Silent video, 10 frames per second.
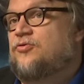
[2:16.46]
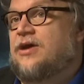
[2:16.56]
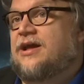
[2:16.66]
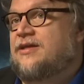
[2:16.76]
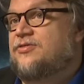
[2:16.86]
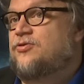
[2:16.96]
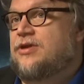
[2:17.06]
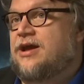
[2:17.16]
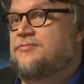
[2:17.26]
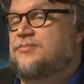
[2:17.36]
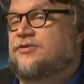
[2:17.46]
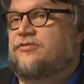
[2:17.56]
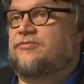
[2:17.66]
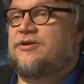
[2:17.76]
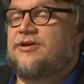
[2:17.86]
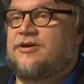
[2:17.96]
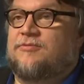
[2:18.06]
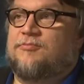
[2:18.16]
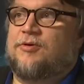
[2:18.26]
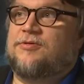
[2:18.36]
had two nightmares,
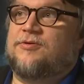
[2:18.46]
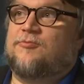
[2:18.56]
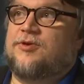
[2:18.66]
both in